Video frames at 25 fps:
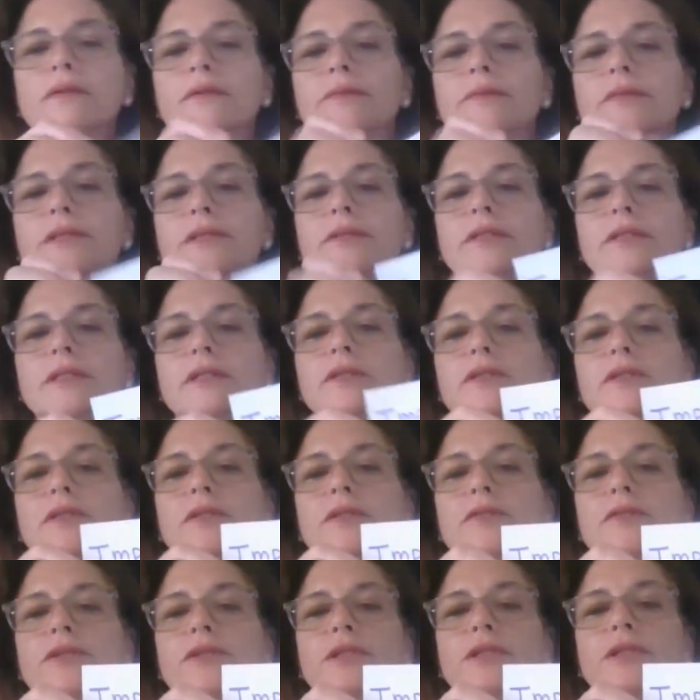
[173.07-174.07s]
if
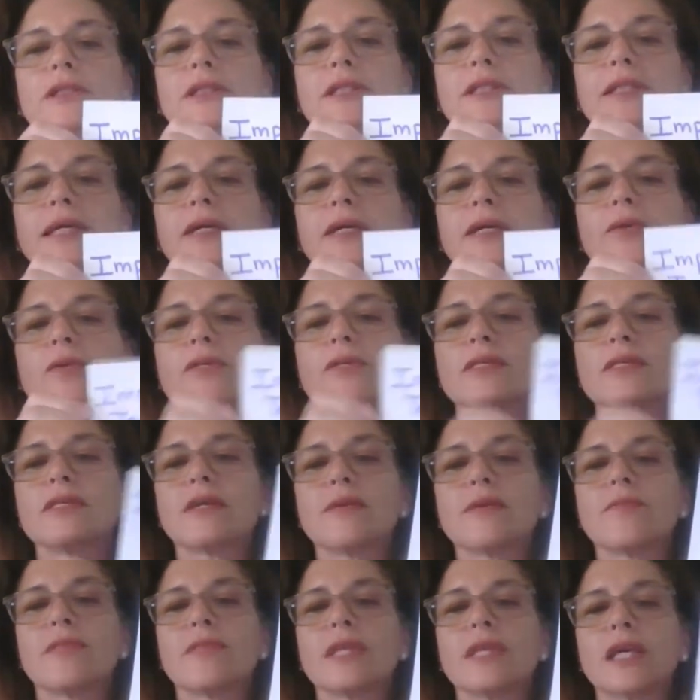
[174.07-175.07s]
you can see that, when
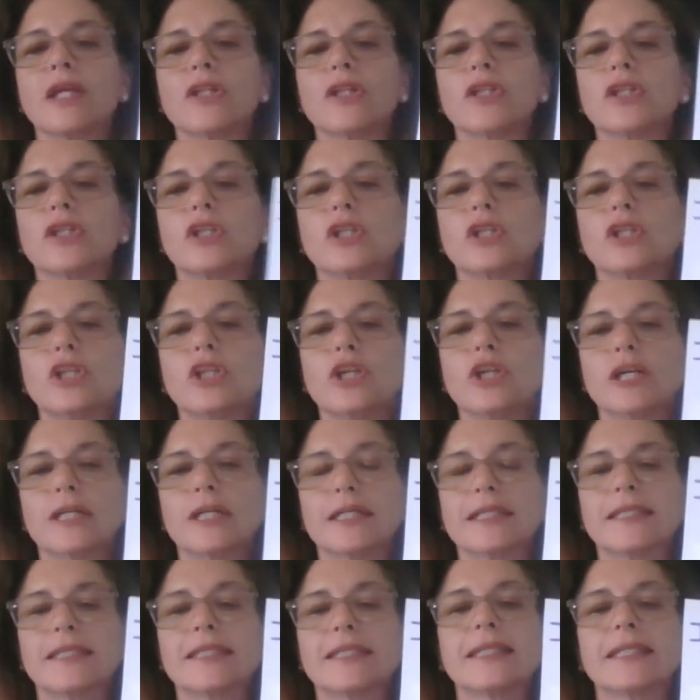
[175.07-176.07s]
something
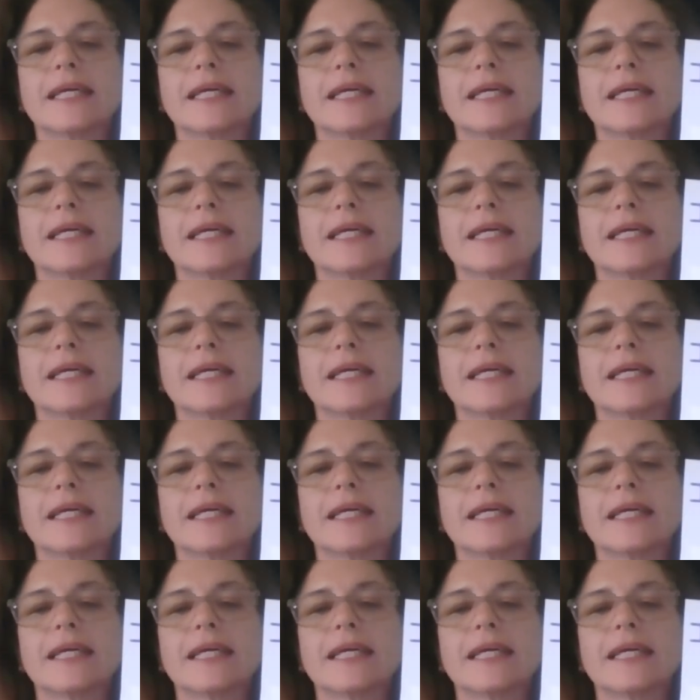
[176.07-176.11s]
looks